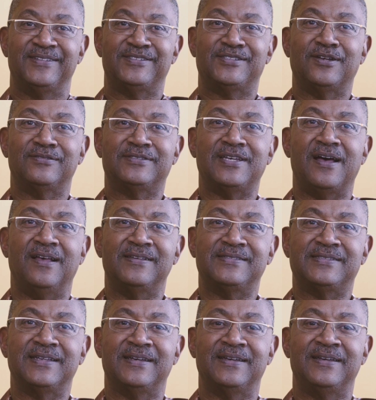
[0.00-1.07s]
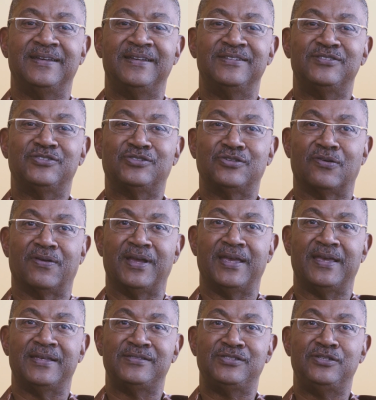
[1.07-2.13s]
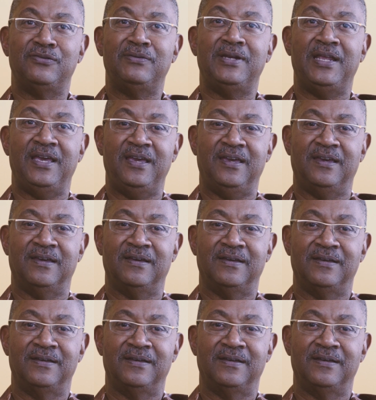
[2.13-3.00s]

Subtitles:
So Tulsa story is unique,